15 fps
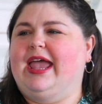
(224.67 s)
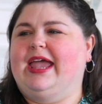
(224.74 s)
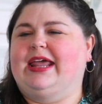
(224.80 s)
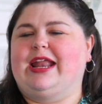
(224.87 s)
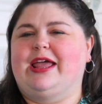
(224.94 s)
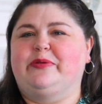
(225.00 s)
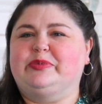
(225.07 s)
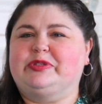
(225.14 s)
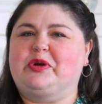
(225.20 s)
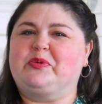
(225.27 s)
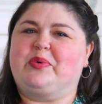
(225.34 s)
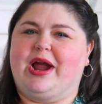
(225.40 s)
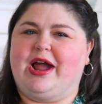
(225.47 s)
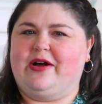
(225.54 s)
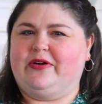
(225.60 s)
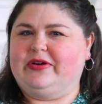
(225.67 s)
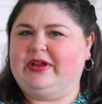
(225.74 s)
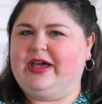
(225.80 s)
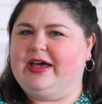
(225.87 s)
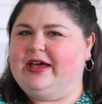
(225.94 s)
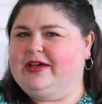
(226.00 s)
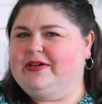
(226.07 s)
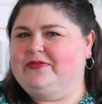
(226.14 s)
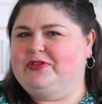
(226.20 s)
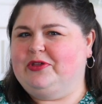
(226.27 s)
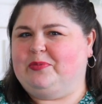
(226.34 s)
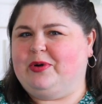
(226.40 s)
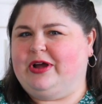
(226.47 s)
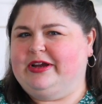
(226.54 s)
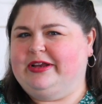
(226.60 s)
and I am so proud of the
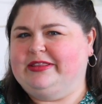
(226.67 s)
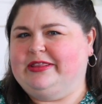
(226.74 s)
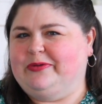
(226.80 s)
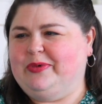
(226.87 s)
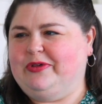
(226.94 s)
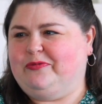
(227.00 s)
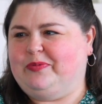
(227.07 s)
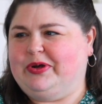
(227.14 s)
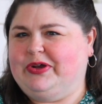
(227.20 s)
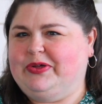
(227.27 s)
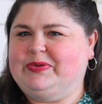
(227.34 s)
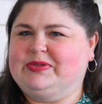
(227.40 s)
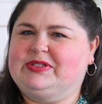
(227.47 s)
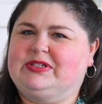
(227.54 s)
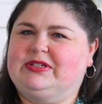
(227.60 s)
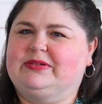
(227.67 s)
product that we've produced.